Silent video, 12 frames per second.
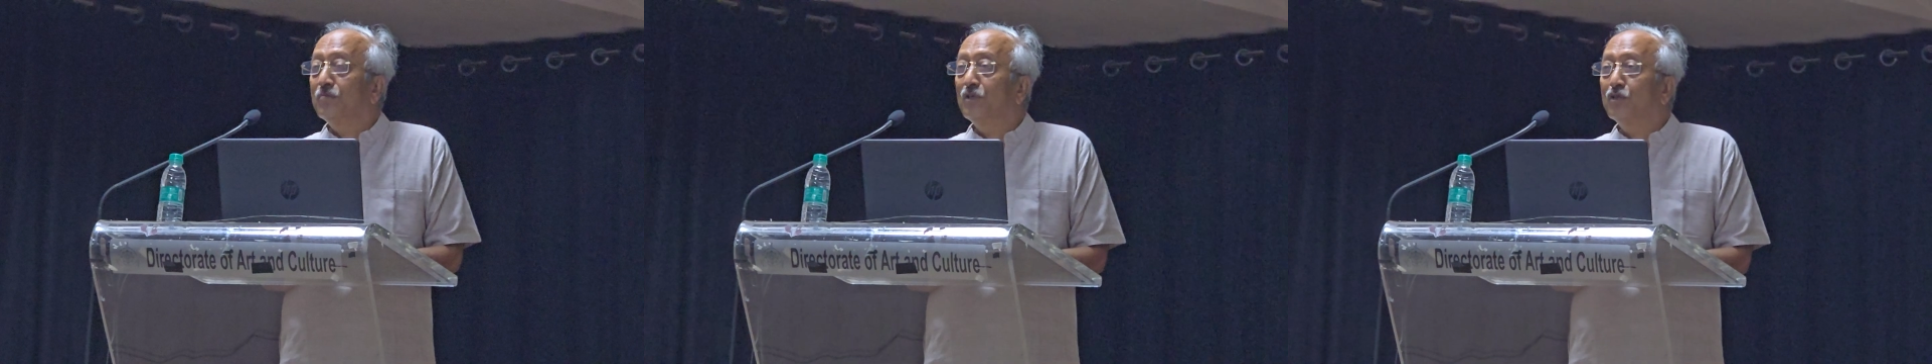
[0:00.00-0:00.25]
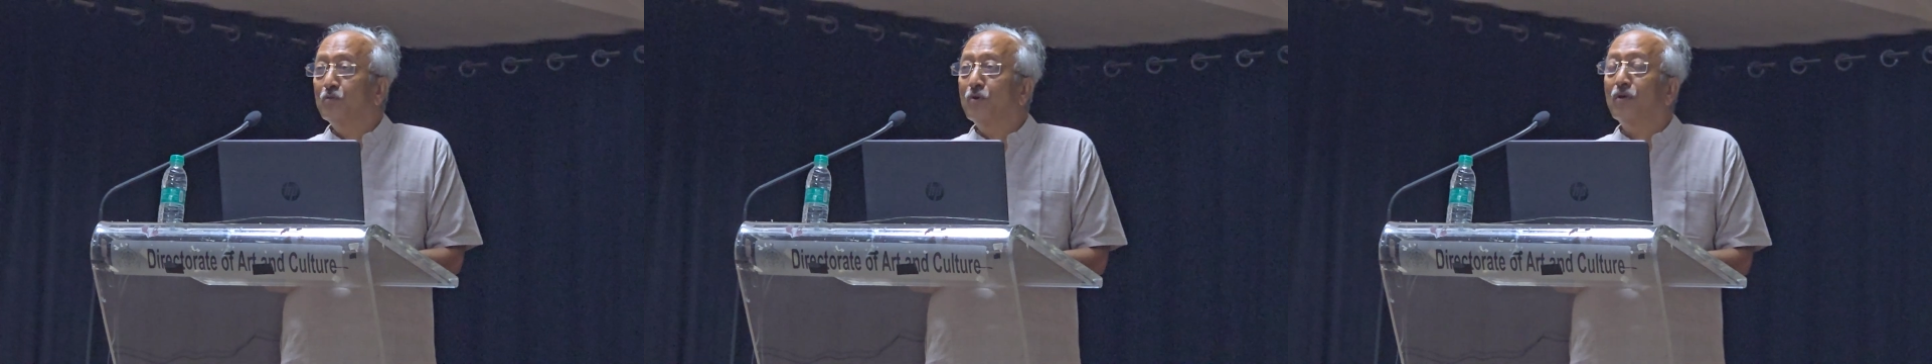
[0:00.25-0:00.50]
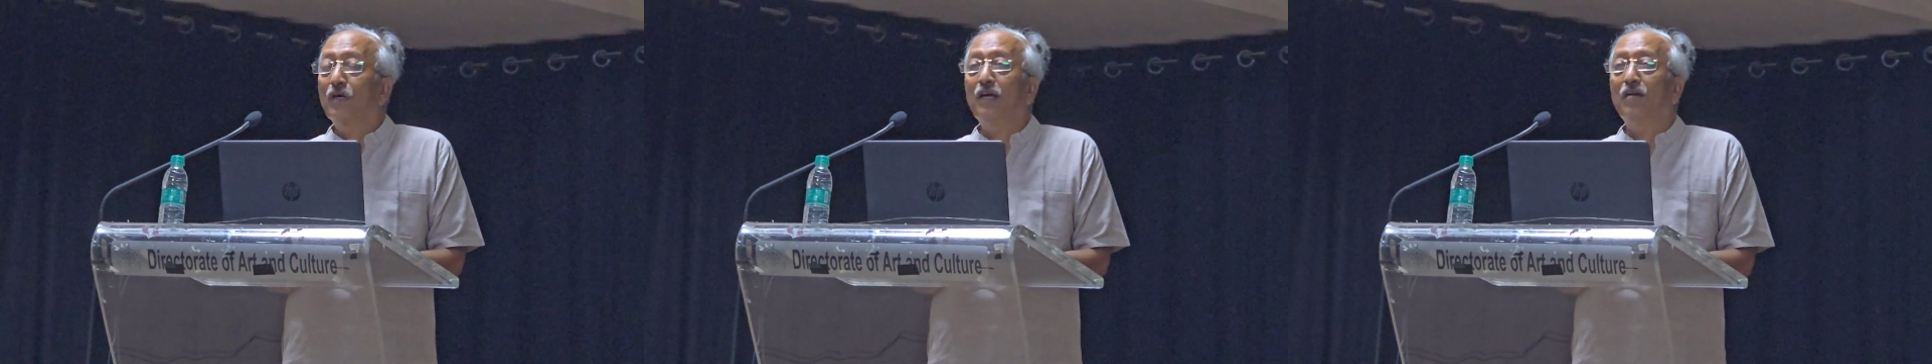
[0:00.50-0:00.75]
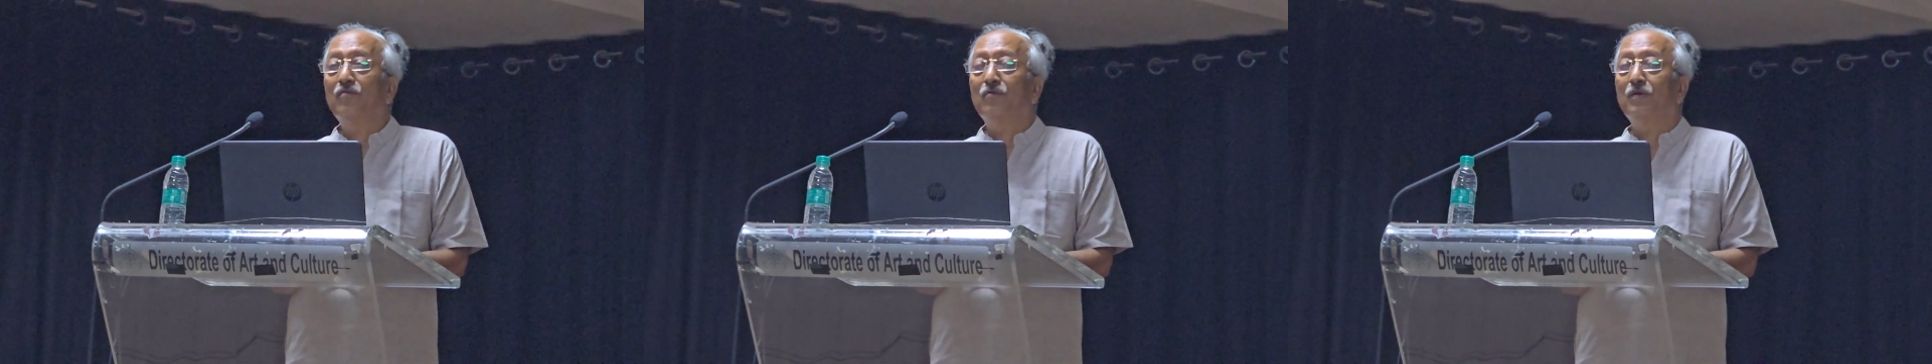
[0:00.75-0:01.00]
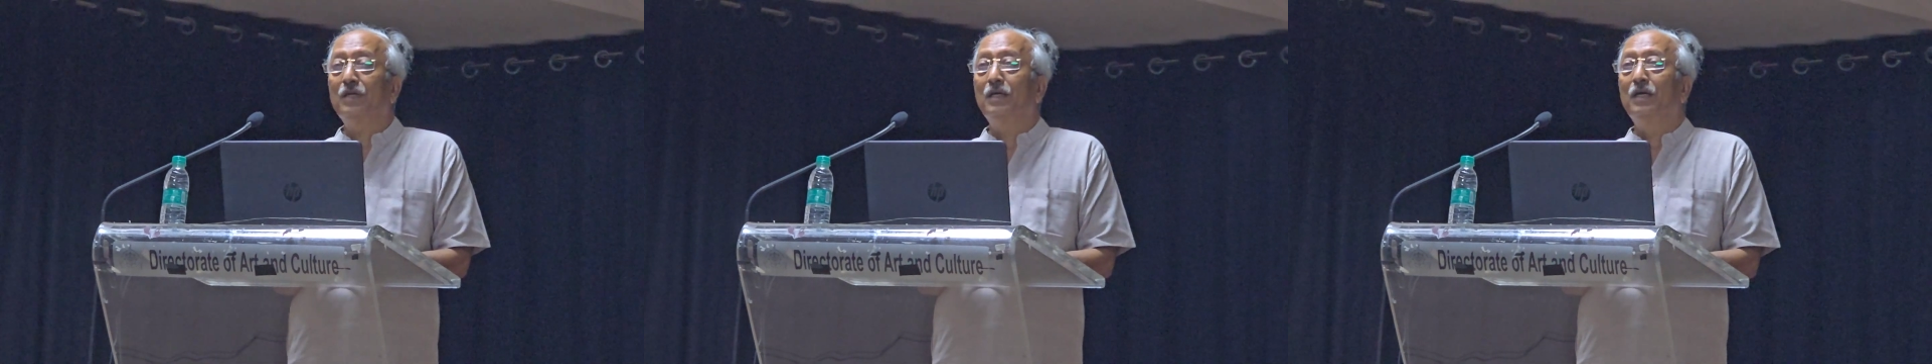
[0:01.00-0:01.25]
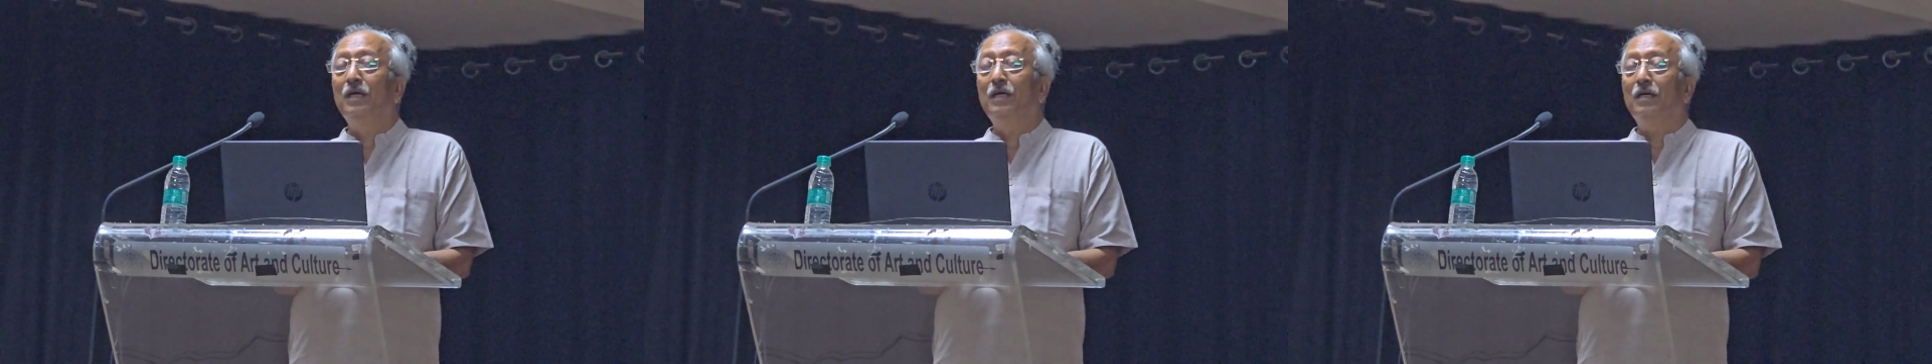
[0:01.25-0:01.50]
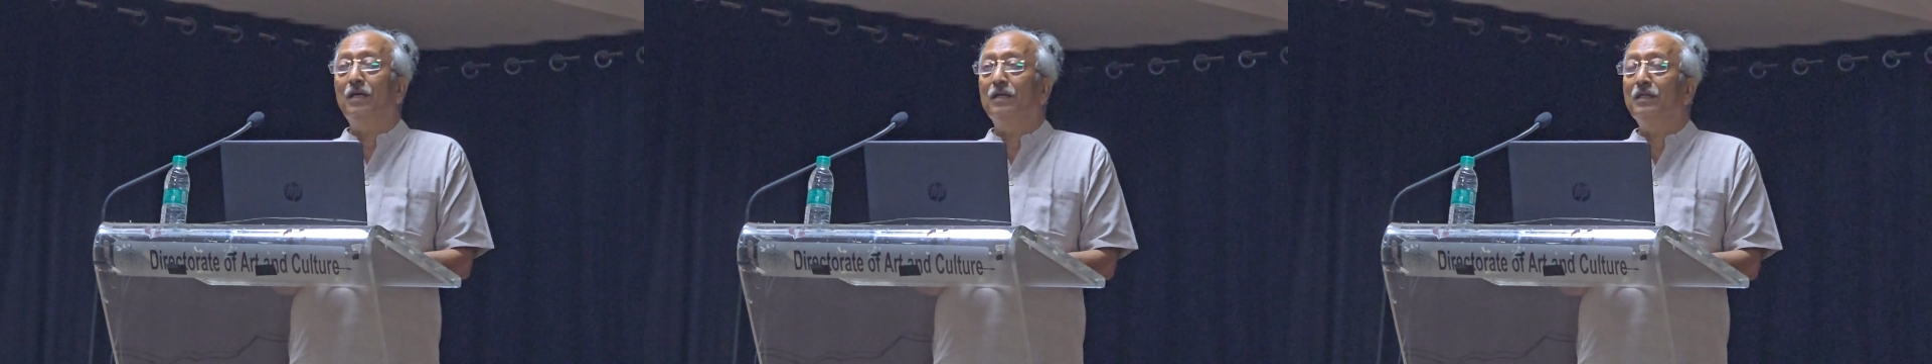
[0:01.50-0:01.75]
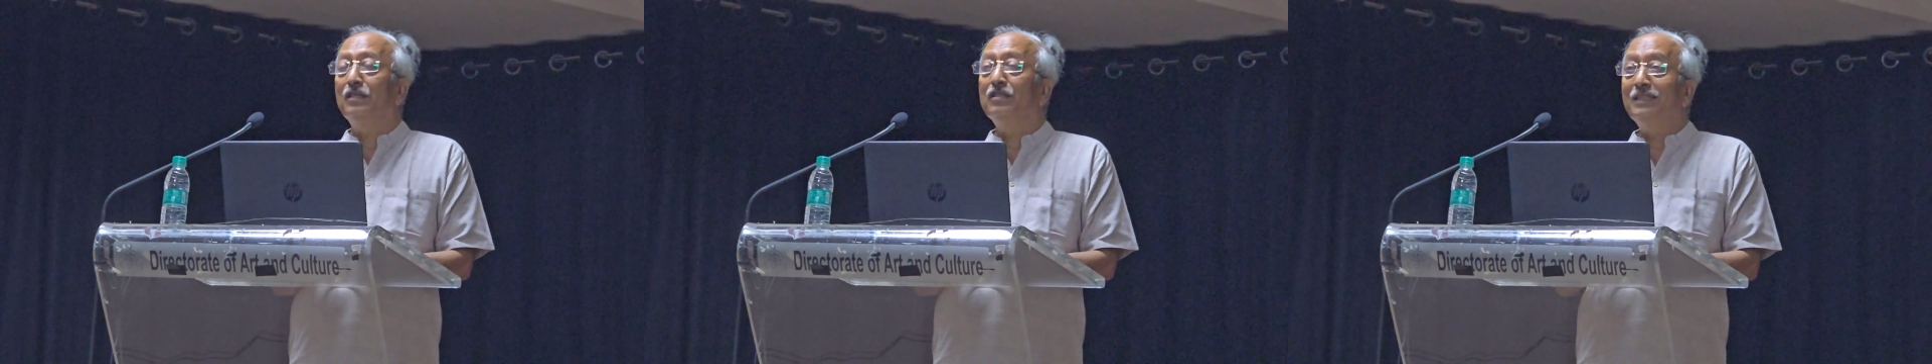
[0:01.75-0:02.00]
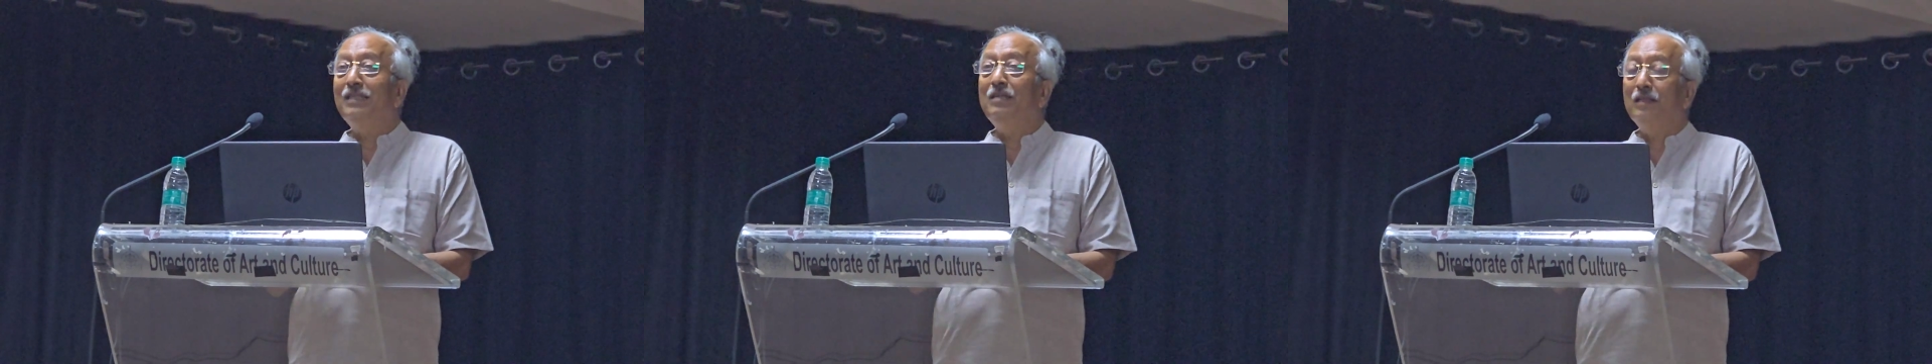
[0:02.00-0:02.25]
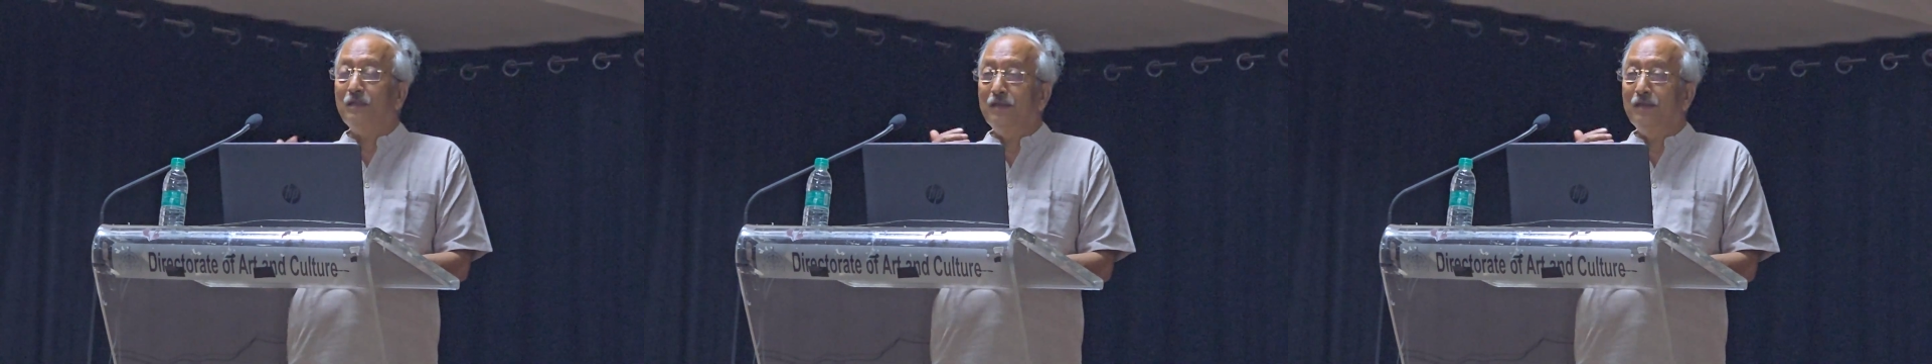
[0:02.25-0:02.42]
much more carefully and then see